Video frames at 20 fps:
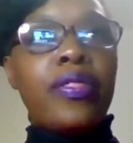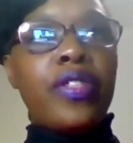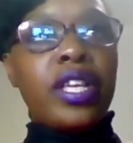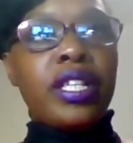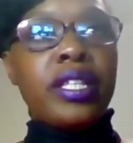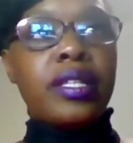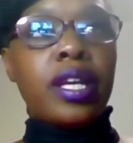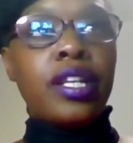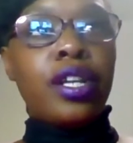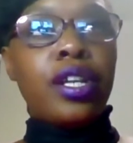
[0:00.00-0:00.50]

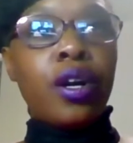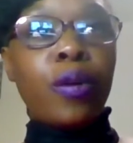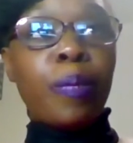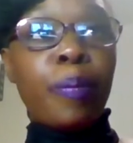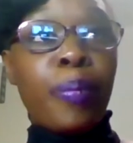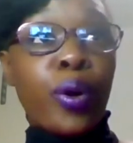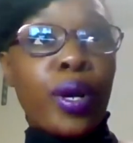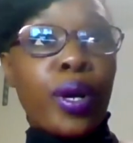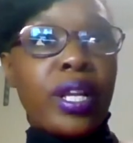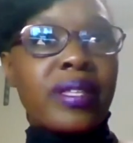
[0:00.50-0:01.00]
these
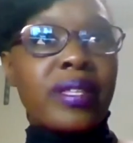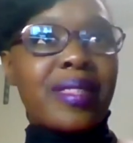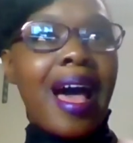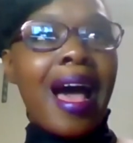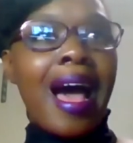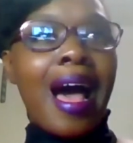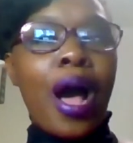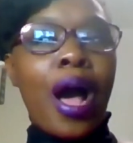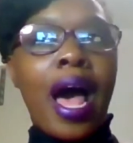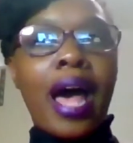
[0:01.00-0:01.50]
young boys
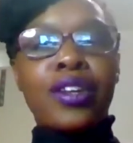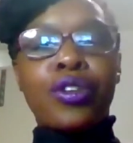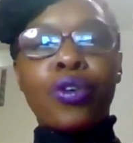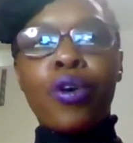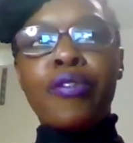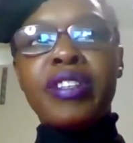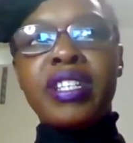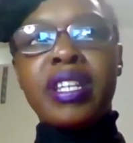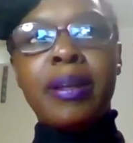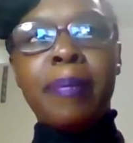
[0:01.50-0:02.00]
that had
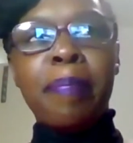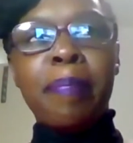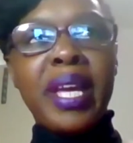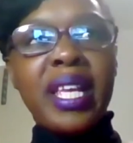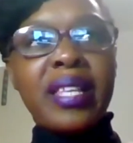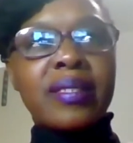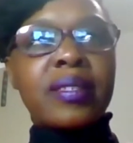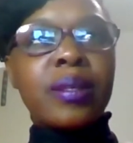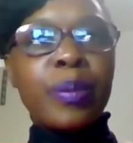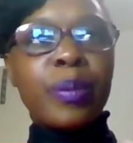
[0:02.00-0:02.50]
already
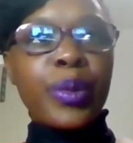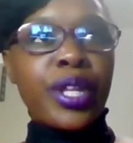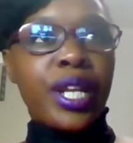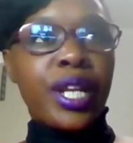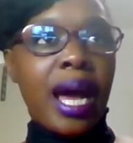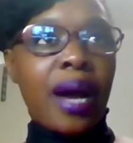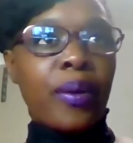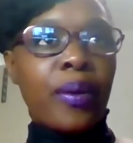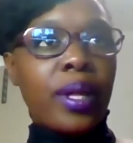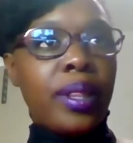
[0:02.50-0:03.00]
missed
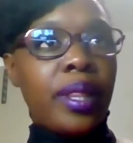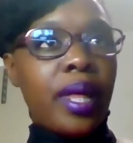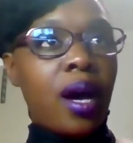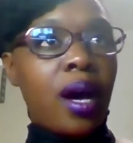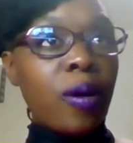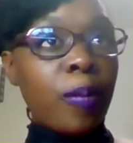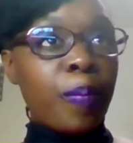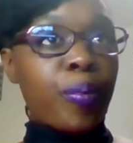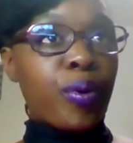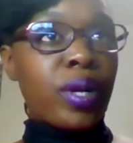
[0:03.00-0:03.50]
something out in
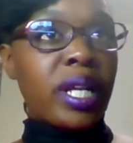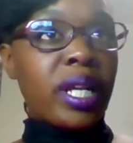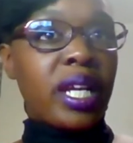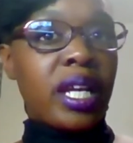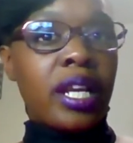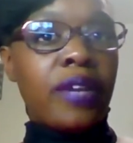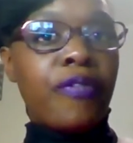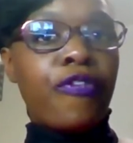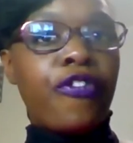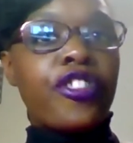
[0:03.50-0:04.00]
their
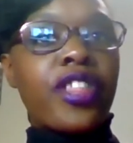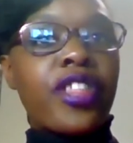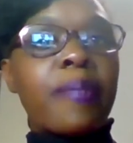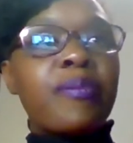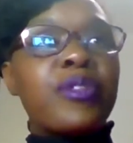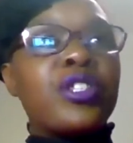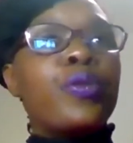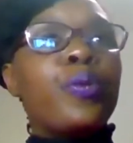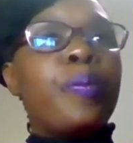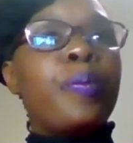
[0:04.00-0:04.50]
upbringing for
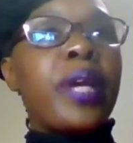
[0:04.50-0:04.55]
them